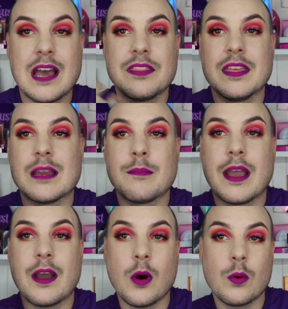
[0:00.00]
I think I
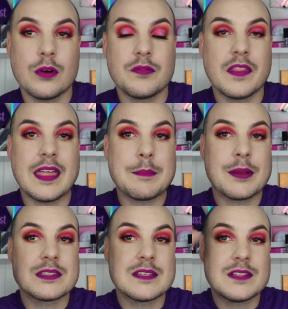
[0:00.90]
might hold off for that
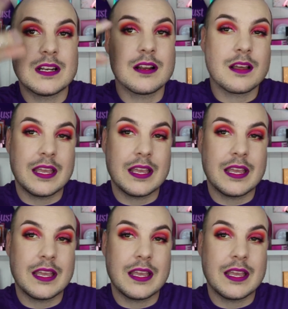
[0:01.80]
because I've done